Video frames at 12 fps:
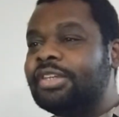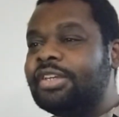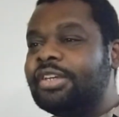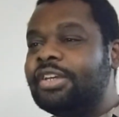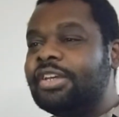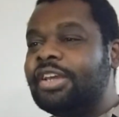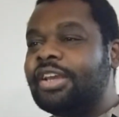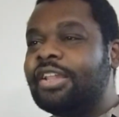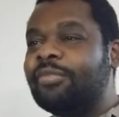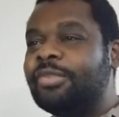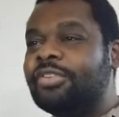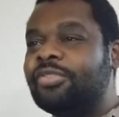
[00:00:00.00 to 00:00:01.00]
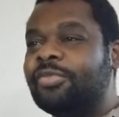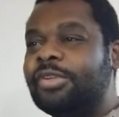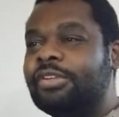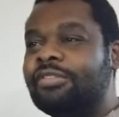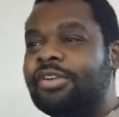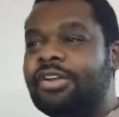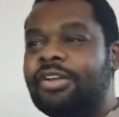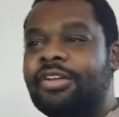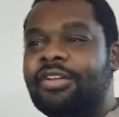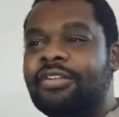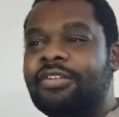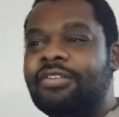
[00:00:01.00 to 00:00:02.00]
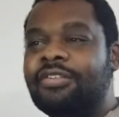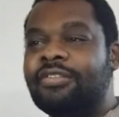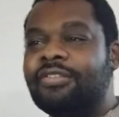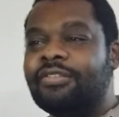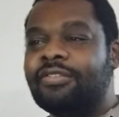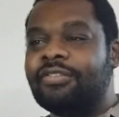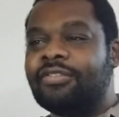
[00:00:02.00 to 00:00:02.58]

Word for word: Uh, yeah, I got a Ben Shapiro.